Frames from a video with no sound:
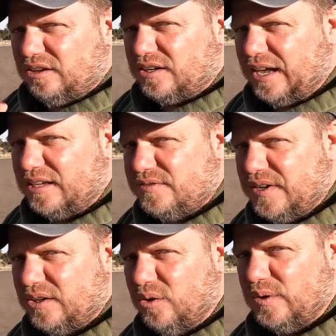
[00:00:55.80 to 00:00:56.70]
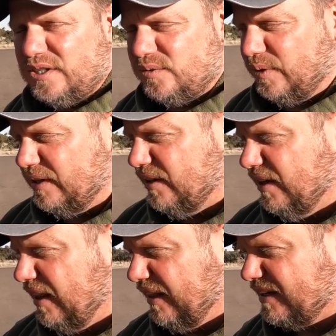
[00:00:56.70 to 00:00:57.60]
look on this vehicle, which is what
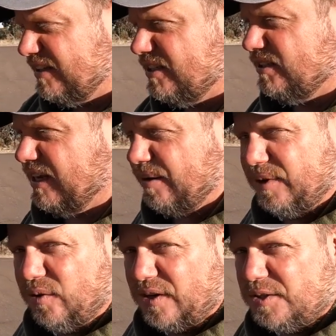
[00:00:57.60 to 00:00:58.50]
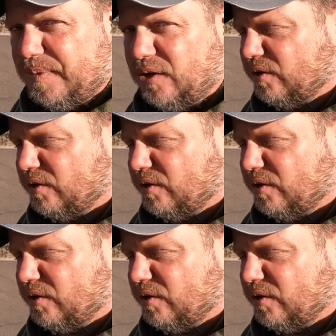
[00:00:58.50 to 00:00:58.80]
Lexus is kind of doing the spindle